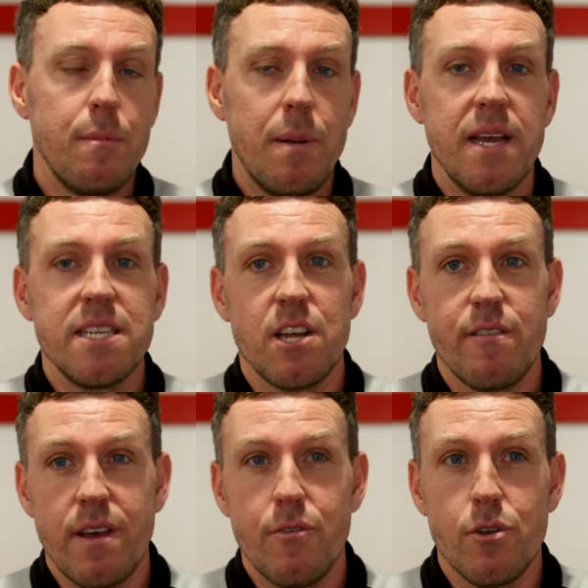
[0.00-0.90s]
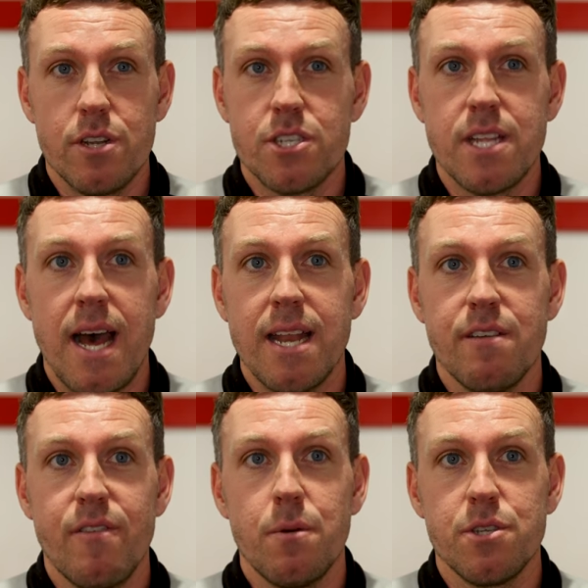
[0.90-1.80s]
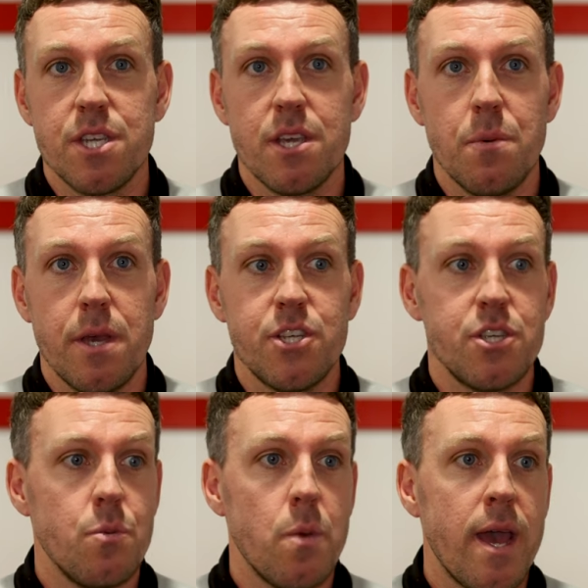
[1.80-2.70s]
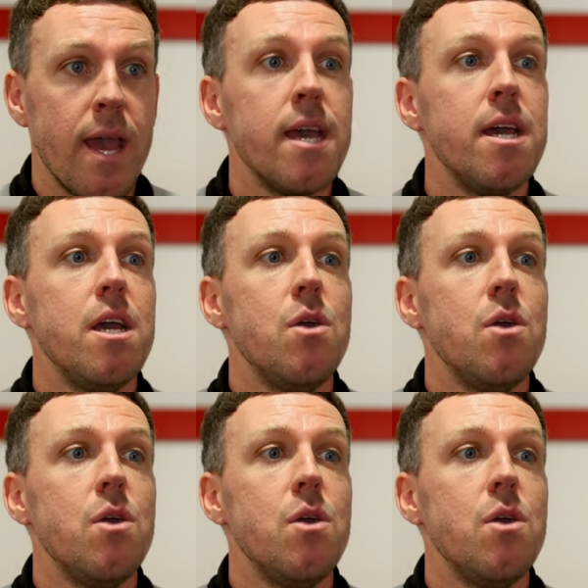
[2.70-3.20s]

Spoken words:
players that are very understanding of our situation, where